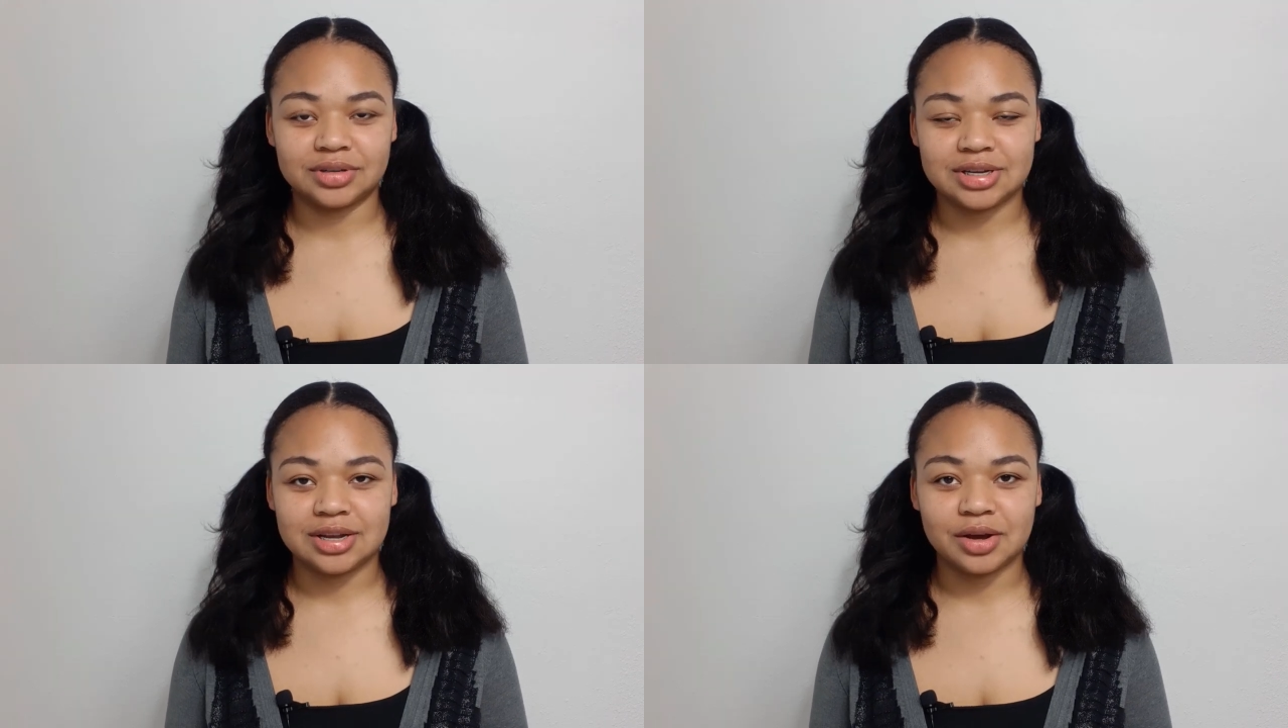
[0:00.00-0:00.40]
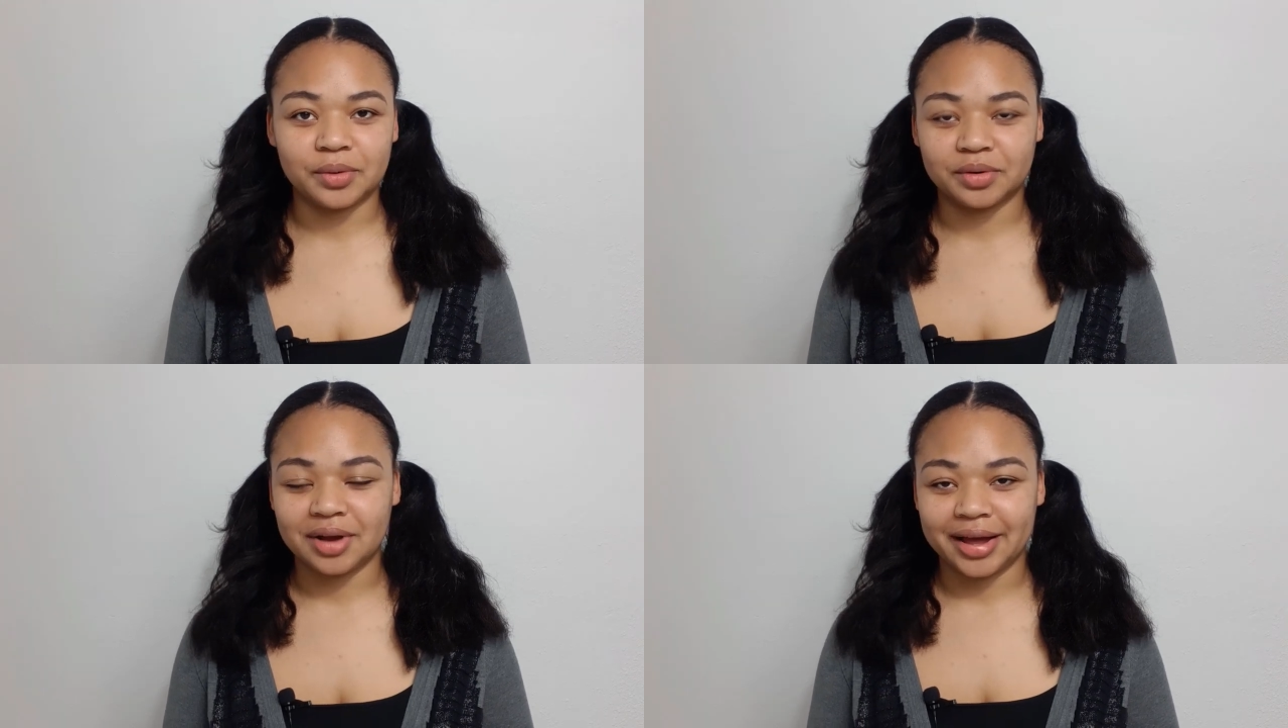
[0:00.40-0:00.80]

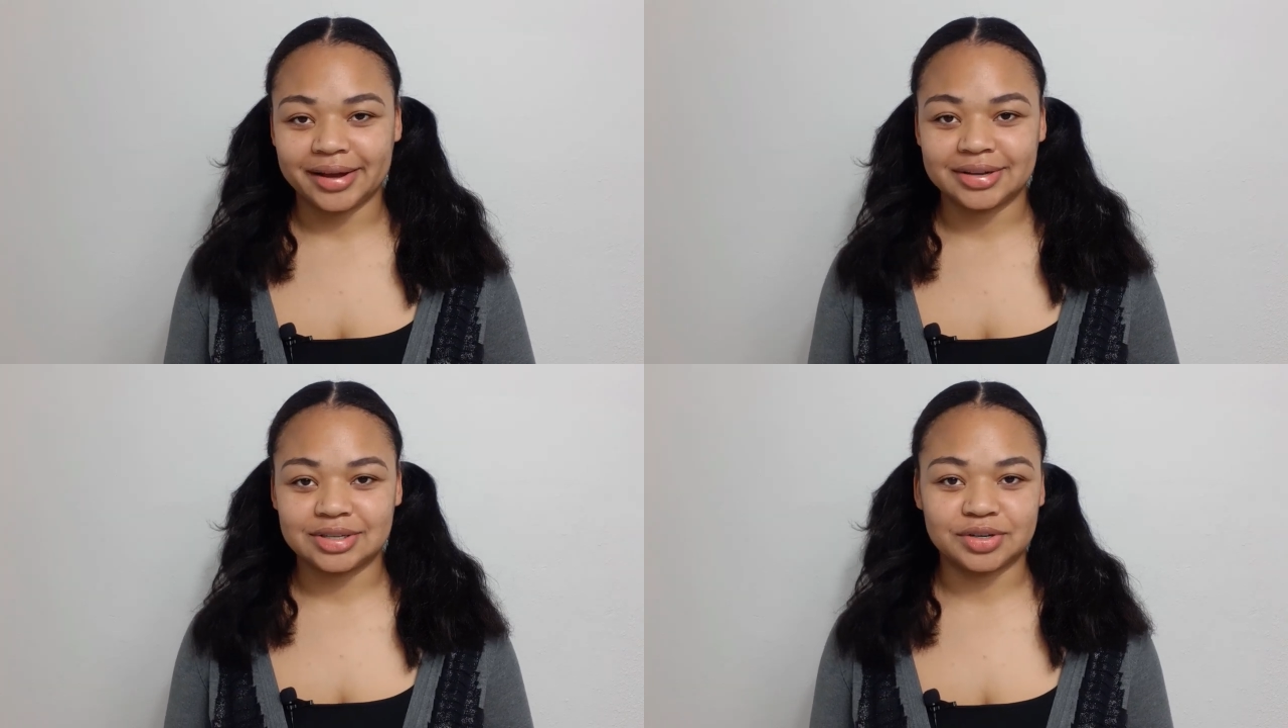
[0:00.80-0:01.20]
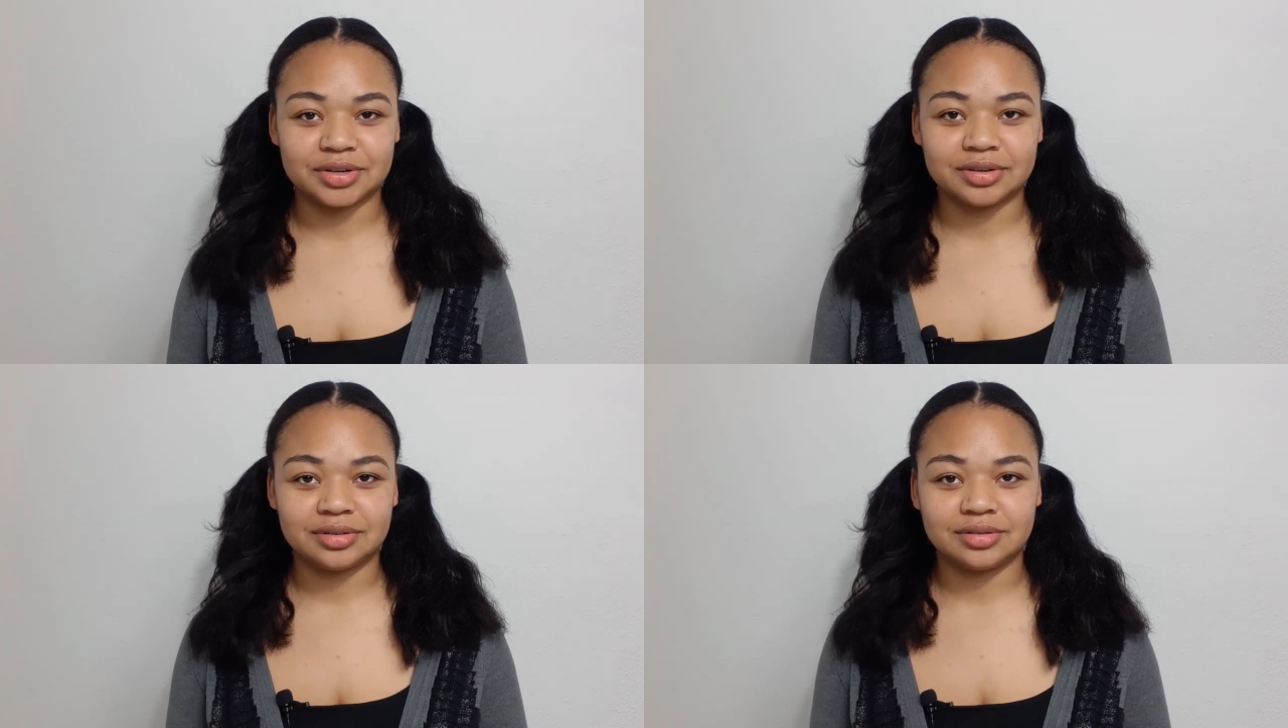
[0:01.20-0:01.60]
deodorized
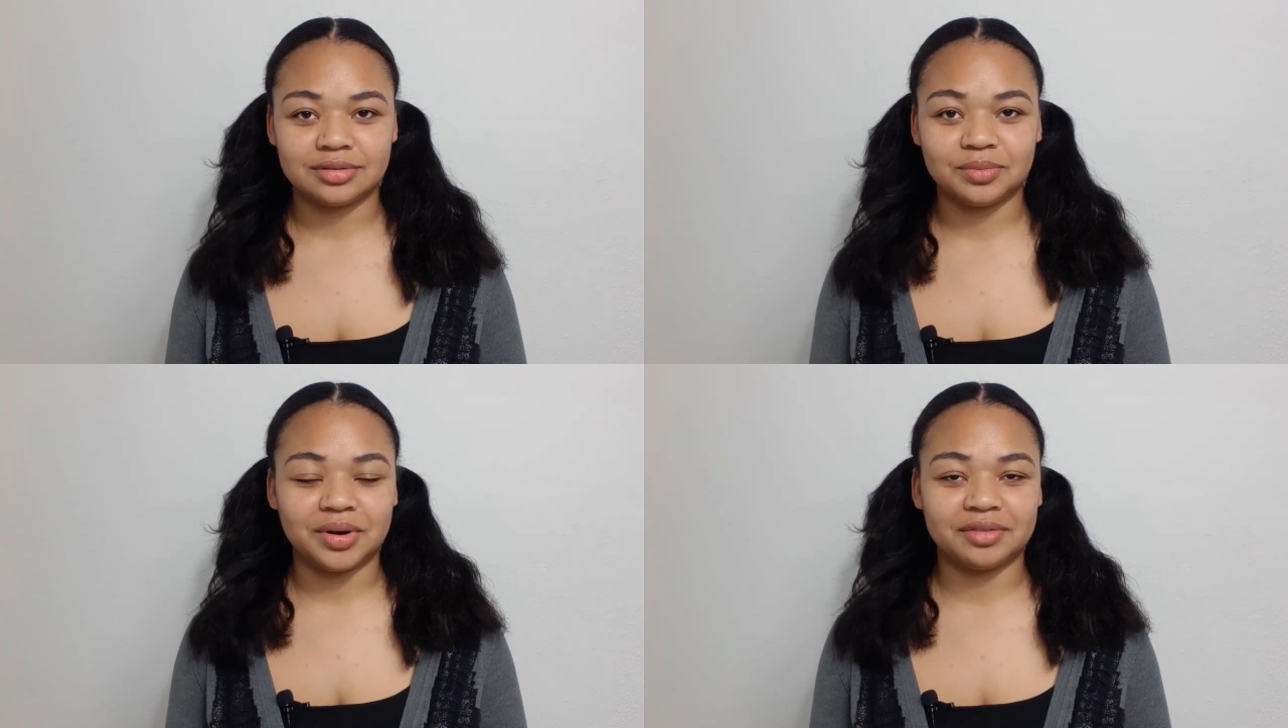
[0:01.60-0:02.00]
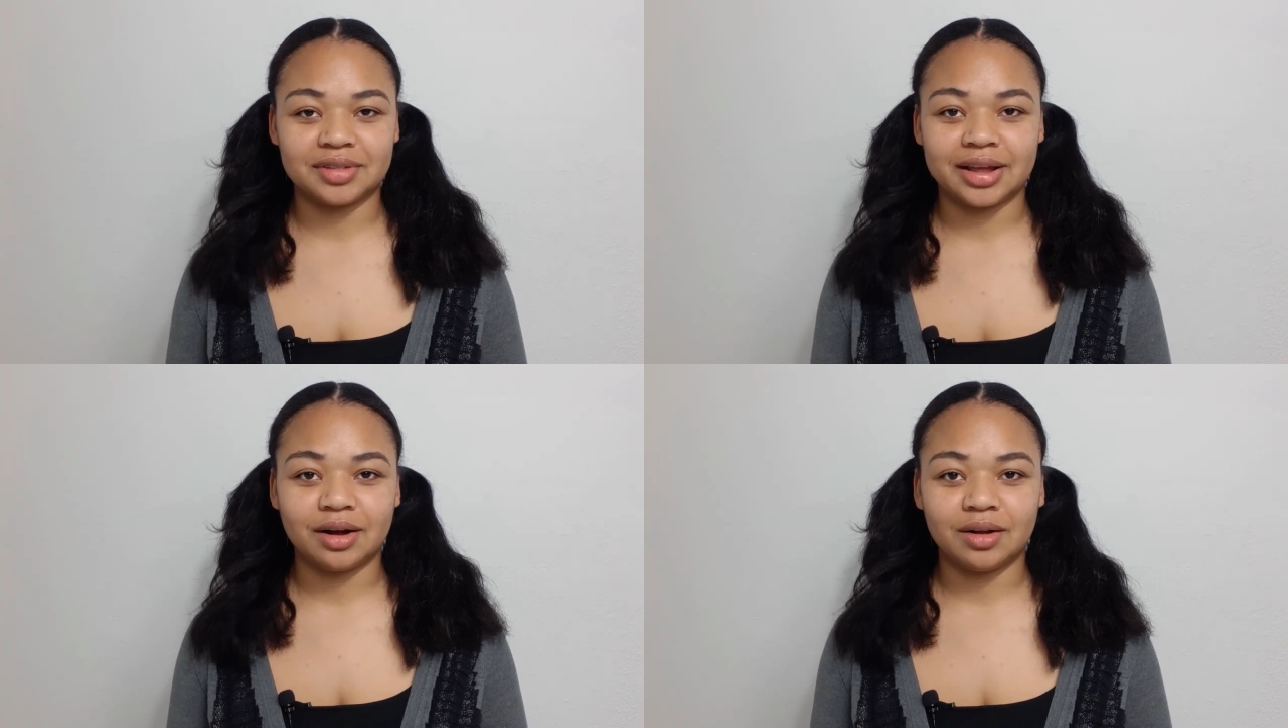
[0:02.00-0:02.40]
or whatever
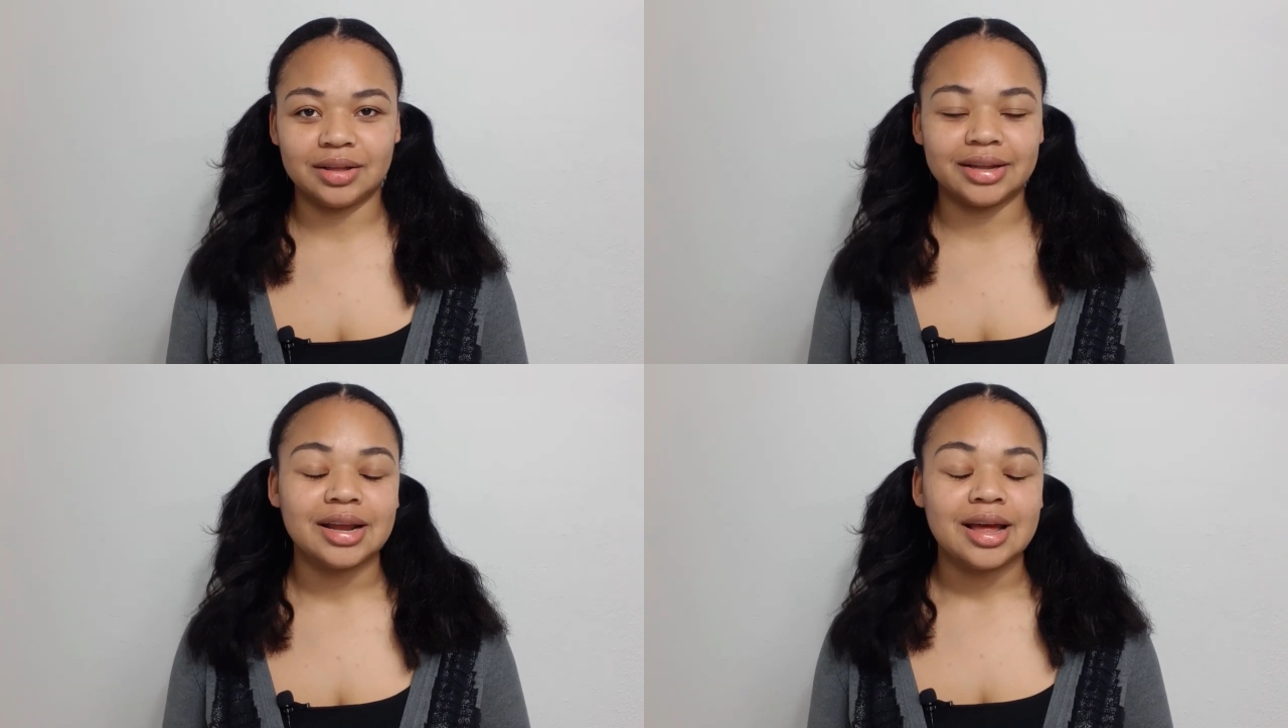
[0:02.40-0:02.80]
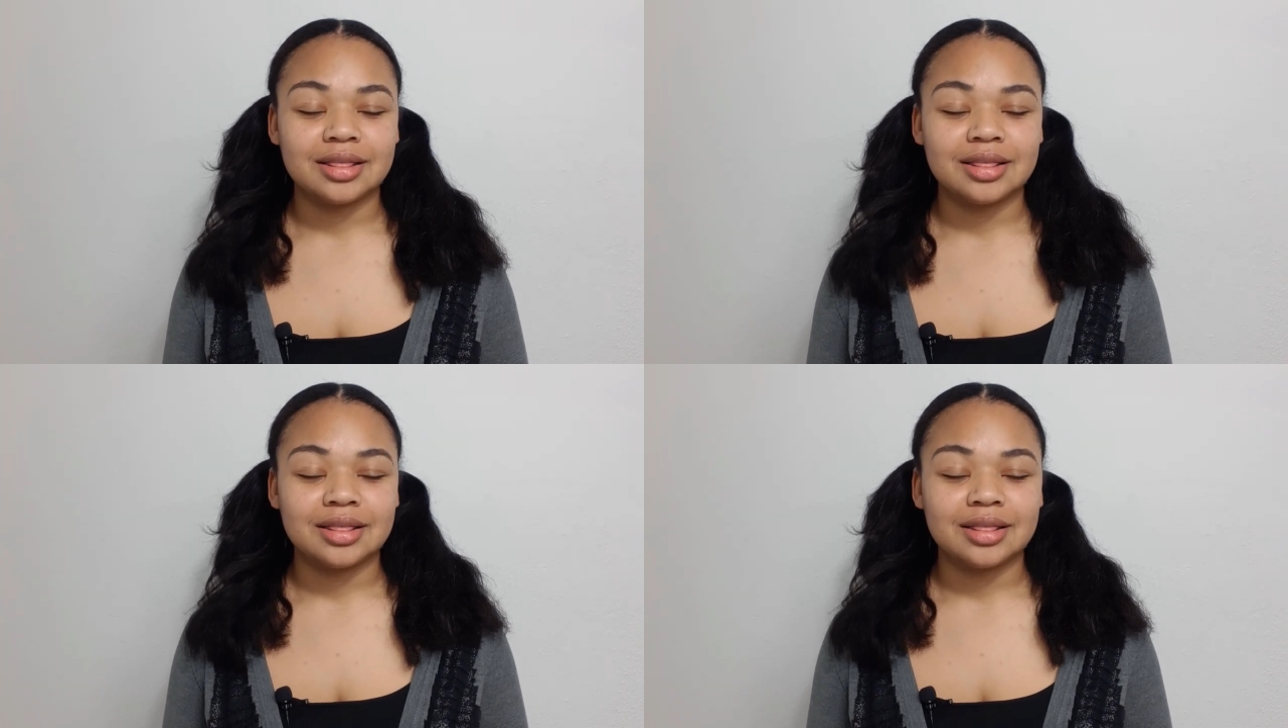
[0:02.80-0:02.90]
they call it,